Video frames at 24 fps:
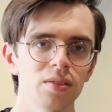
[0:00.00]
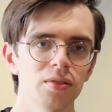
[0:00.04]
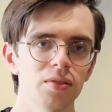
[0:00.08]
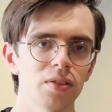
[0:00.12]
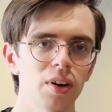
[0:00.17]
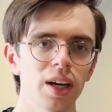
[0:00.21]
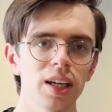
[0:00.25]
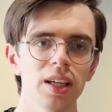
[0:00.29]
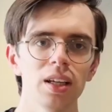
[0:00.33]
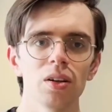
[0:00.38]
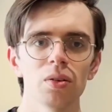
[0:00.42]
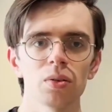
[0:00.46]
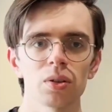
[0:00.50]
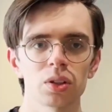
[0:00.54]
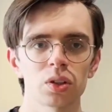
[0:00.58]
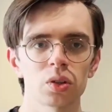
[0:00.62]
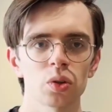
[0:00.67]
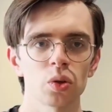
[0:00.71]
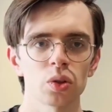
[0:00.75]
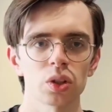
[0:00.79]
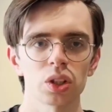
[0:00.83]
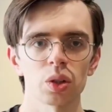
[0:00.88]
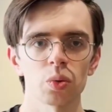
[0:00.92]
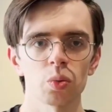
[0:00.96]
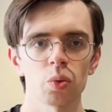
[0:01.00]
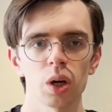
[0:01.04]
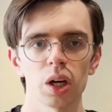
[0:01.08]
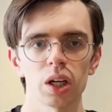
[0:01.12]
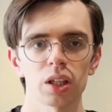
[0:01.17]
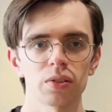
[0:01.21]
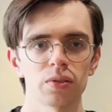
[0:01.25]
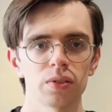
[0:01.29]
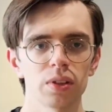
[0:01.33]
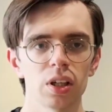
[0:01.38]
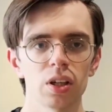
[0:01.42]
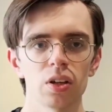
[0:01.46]
find a resource that
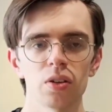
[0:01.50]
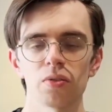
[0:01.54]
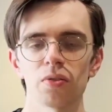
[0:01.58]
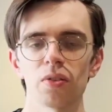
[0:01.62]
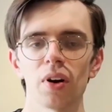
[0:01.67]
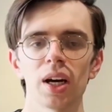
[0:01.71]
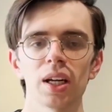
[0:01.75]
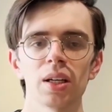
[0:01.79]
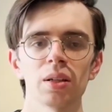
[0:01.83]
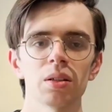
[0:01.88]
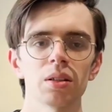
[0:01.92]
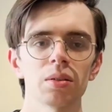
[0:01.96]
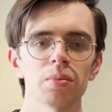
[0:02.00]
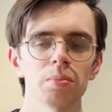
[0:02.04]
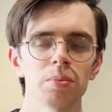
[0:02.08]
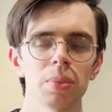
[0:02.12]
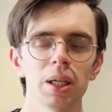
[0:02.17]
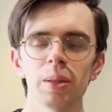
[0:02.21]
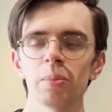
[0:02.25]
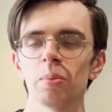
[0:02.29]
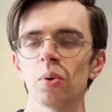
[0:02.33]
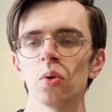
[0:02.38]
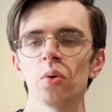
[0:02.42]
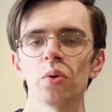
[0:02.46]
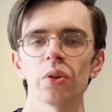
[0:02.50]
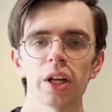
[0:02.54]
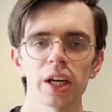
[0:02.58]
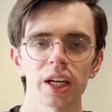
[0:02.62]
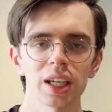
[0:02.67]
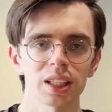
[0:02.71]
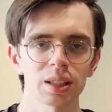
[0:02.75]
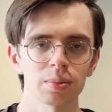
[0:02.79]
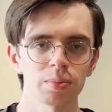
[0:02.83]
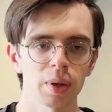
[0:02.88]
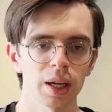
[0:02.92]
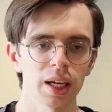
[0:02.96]
works for you. Find people that
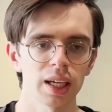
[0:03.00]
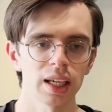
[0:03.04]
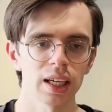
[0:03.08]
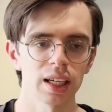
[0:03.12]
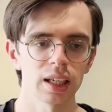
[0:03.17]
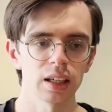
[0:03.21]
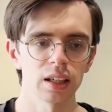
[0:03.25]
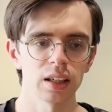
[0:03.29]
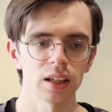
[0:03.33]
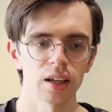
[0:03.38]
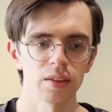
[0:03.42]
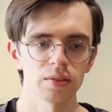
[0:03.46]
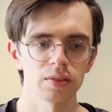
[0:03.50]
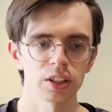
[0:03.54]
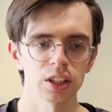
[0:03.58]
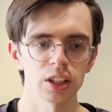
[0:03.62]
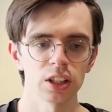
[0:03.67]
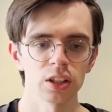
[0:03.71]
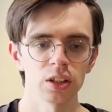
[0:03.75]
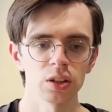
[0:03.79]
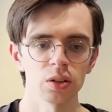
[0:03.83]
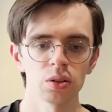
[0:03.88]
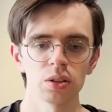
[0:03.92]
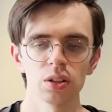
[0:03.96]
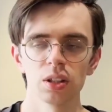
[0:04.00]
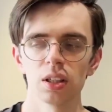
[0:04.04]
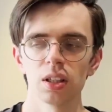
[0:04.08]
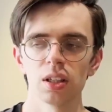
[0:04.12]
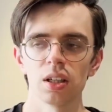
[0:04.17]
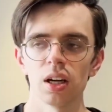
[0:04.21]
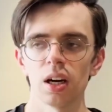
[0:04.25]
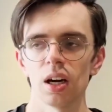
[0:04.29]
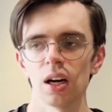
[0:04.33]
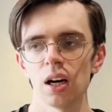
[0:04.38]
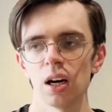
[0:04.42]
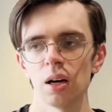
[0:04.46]
explain it good enough to you,
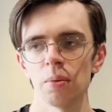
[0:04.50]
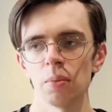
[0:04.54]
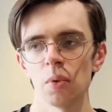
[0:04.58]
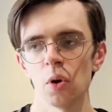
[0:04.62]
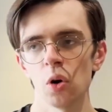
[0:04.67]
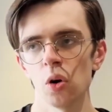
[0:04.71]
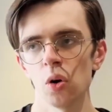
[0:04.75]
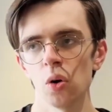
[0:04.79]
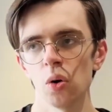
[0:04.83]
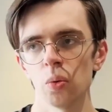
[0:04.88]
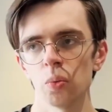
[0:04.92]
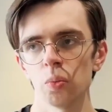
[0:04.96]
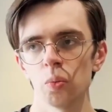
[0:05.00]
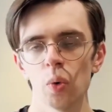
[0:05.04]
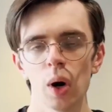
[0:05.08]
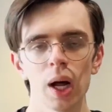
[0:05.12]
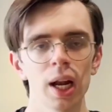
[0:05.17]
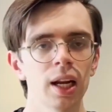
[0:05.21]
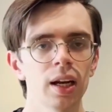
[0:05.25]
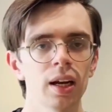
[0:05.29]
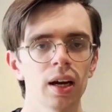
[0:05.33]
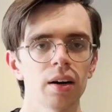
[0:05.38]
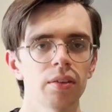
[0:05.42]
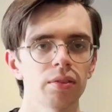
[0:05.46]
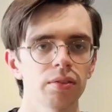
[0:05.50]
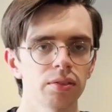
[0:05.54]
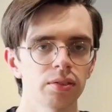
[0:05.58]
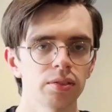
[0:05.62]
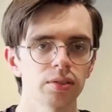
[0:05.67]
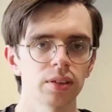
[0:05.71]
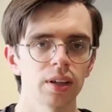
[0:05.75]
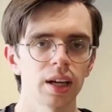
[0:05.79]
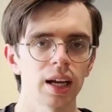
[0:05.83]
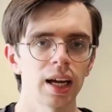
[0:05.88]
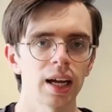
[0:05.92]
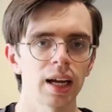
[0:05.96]
or well enough,
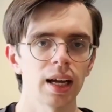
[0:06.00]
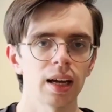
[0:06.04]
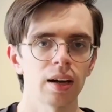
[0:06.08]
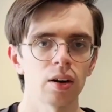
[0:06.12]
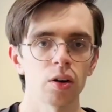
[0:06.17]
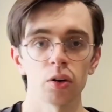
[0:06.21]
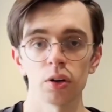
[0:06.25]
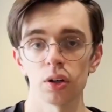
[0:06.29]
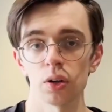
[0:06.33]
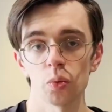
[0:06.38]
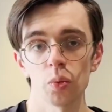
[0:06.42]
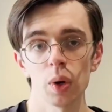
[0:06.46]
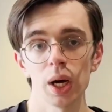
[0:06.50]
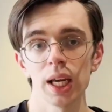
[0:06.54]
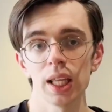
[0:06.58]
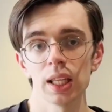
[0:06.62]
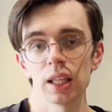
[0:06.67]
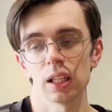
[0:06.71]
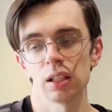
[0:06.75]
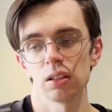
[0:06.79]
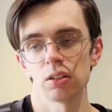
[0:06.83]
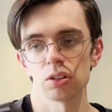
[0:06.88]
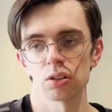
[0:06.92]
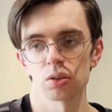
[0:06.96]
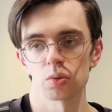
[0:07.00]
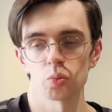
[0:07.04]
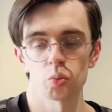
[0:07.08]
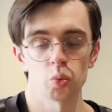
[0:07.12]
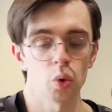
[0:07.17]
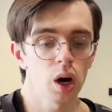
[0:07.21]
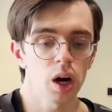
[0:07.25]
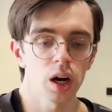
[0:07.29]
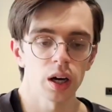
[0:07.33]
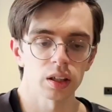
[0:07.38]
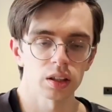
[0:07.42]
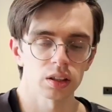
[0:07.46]
or in a way that just
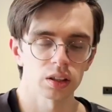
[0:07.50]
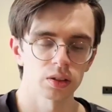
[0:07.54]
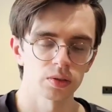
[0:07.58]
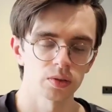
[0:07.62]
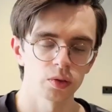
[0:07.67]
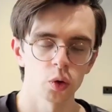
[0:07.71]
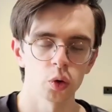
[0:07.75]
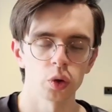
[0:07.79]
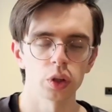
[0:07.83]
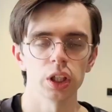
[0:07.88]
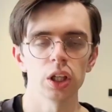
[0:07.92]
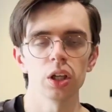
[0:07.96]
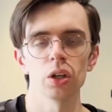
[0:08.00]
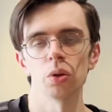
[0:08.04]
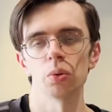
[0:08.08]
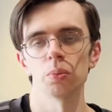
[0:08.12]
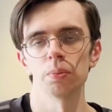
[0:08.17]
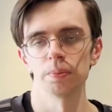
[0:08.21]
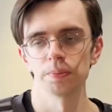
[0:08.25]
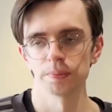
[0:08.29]
works for you.